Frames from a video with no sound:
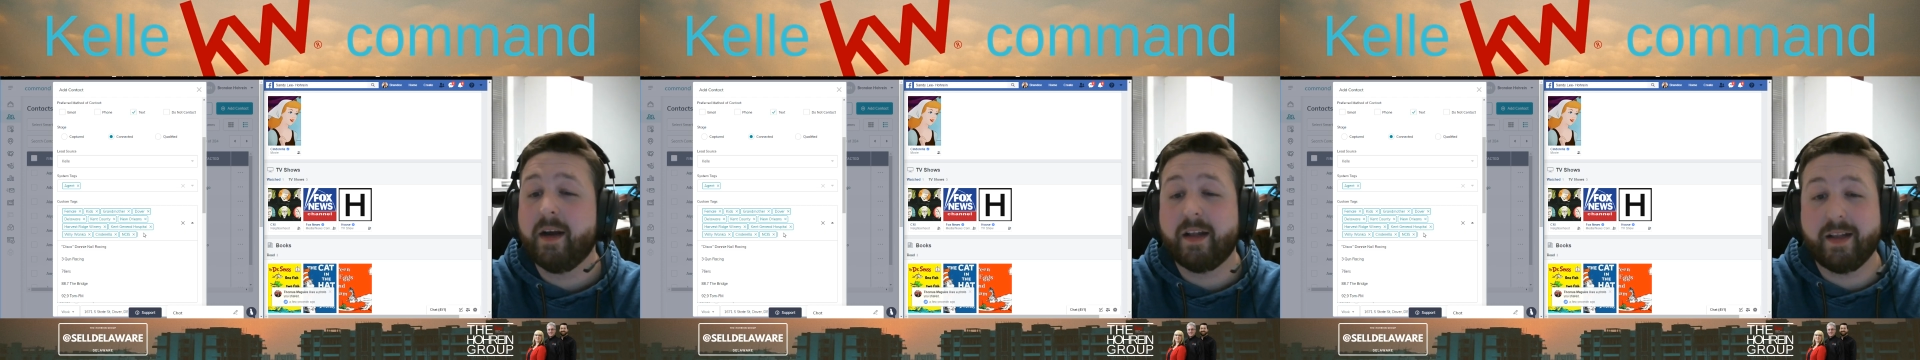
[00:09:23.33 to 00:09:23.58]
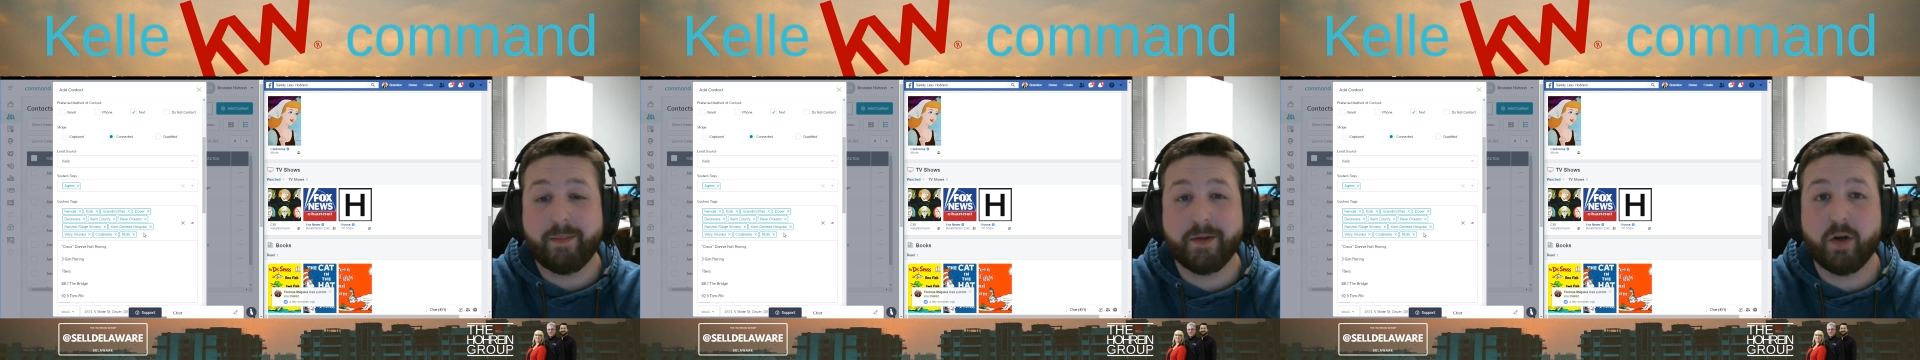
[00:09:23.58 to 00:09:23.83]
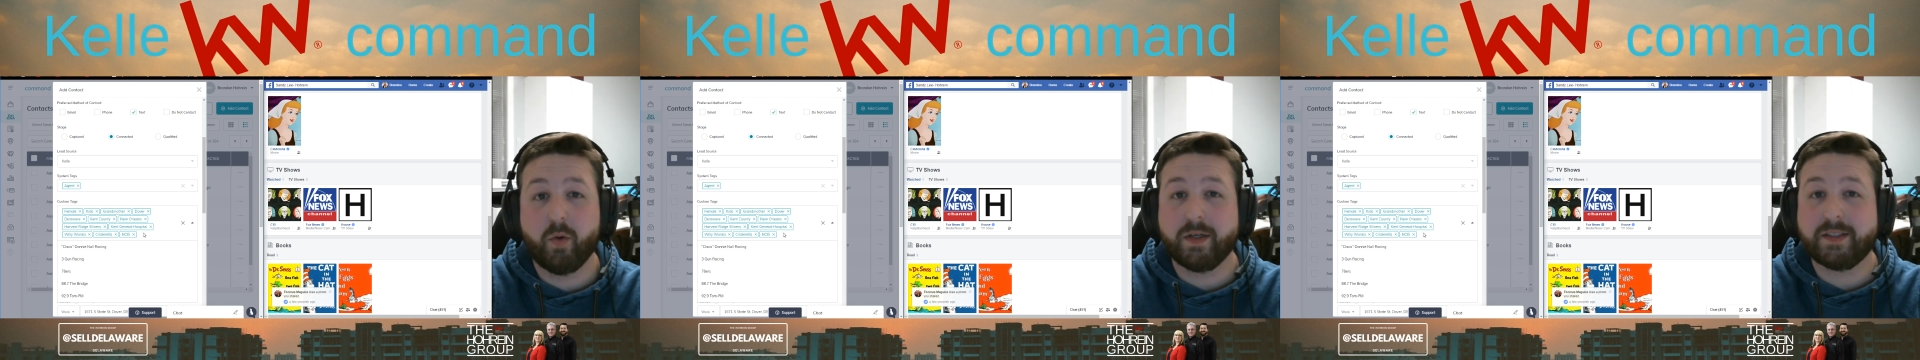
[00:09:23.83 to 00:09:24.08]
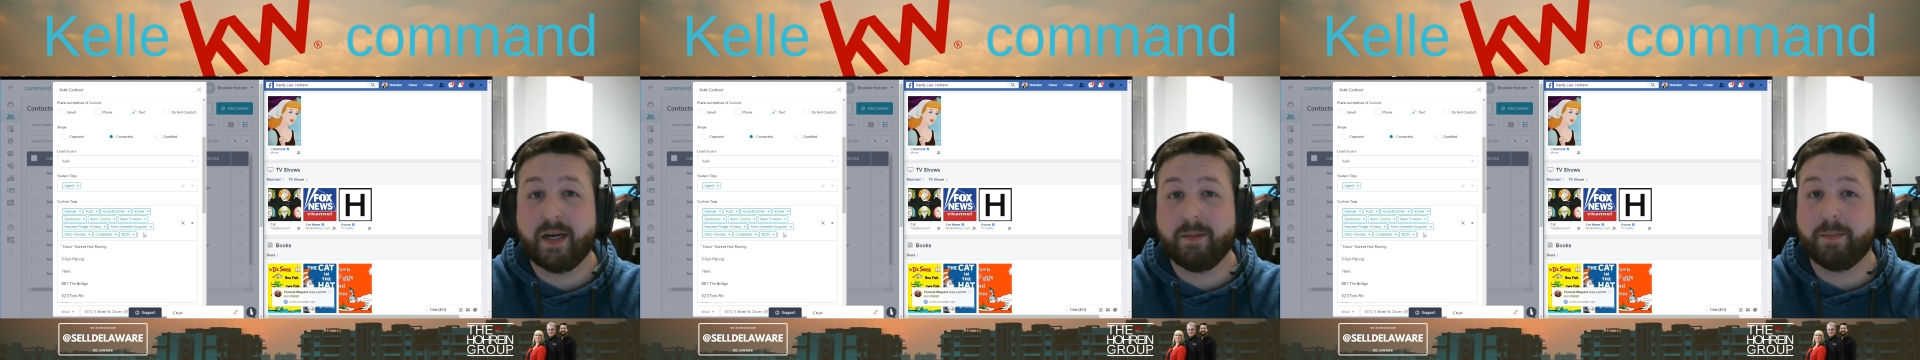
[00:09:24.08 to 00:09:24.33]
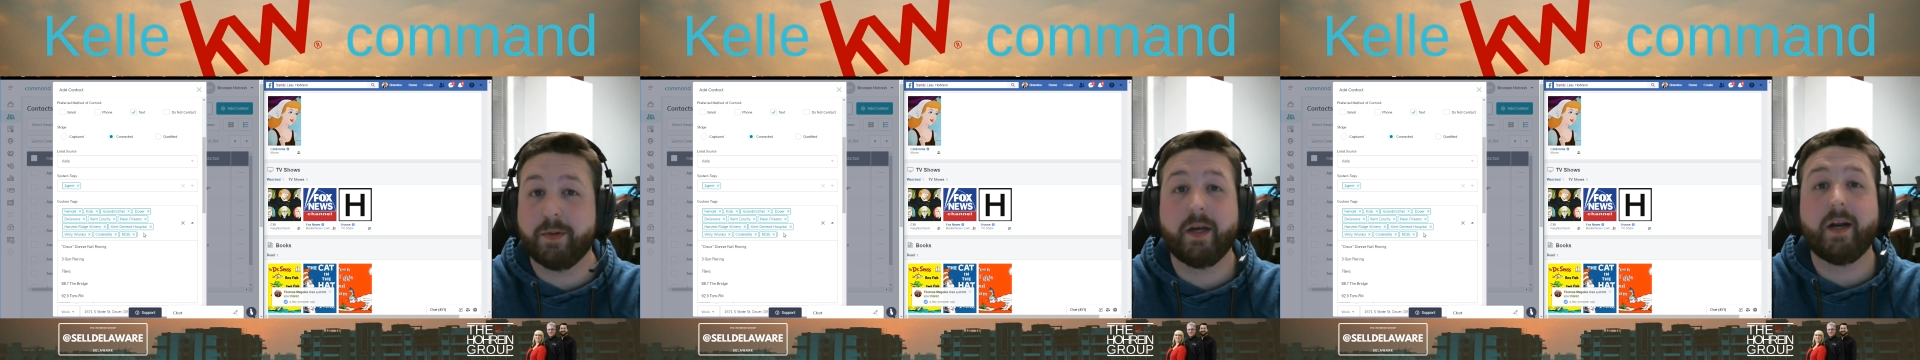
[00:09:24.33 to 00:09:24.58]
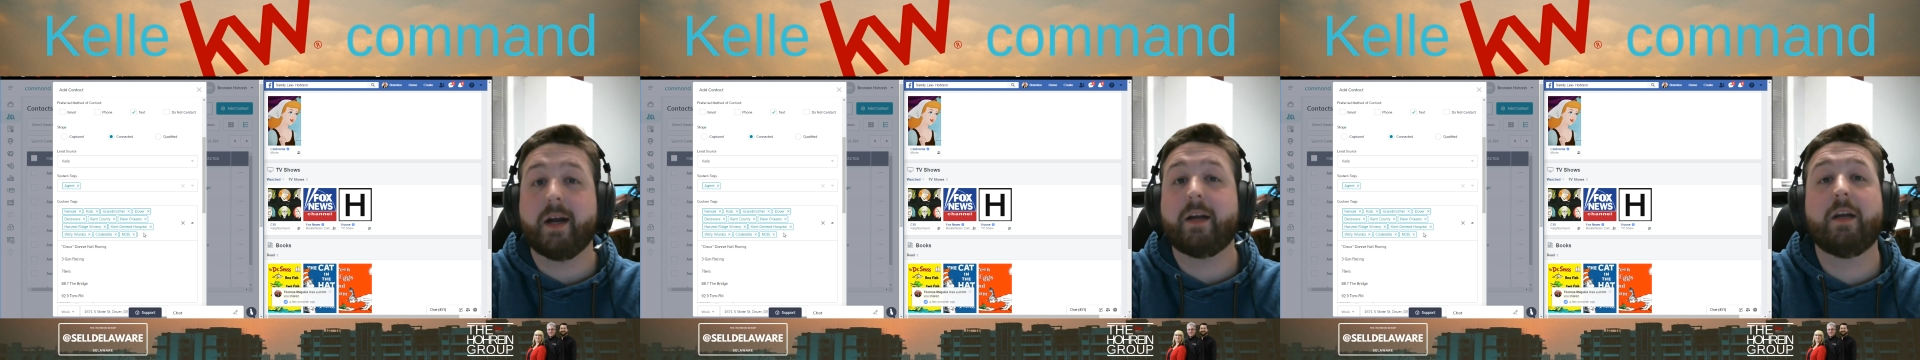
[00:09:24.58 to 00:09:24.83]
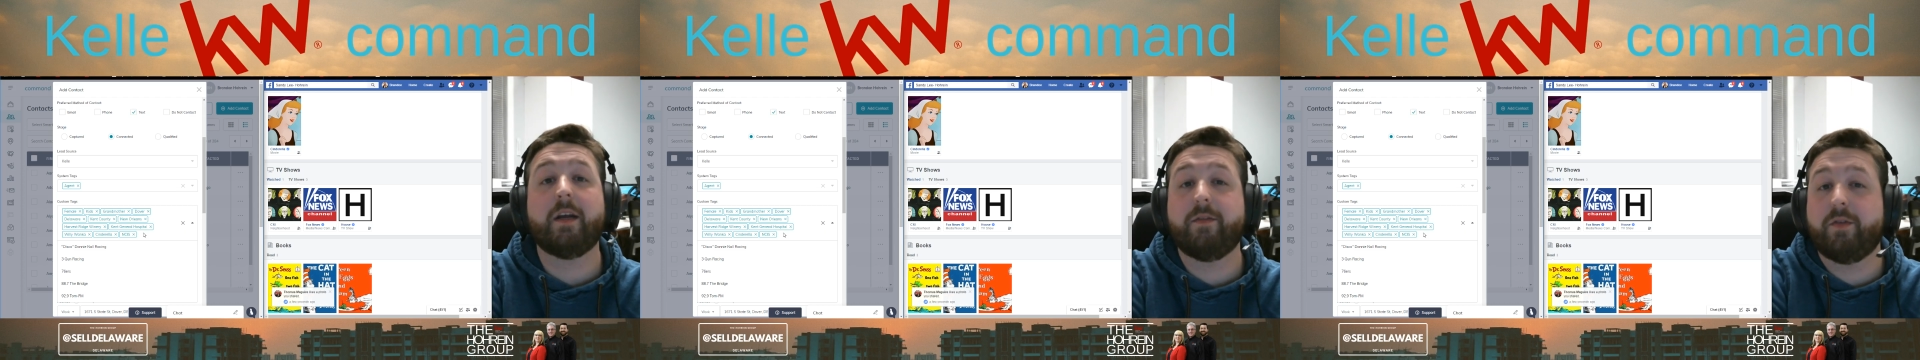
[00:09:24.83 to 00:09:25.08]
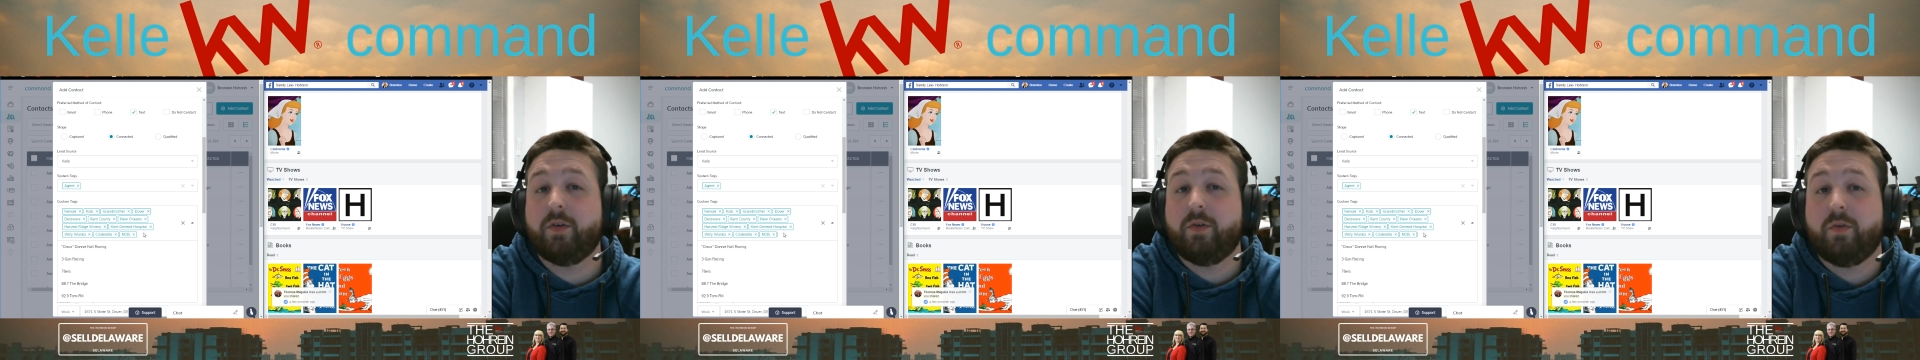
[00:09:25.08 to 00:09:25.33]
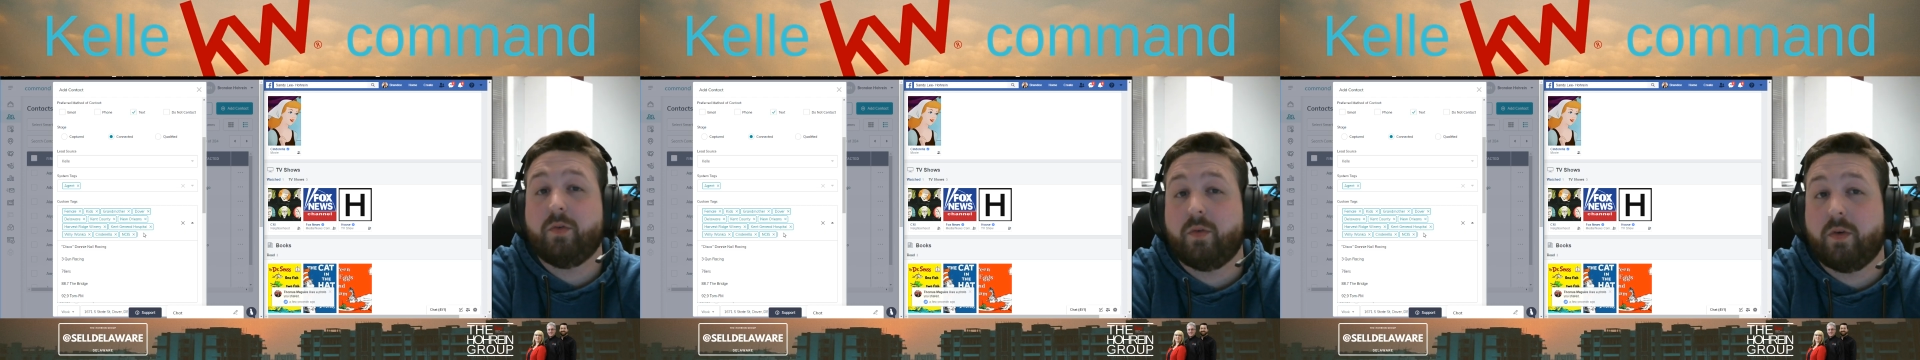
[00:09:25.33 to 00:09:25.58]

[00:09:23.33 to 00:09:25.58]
Let me know what time it played. I could give you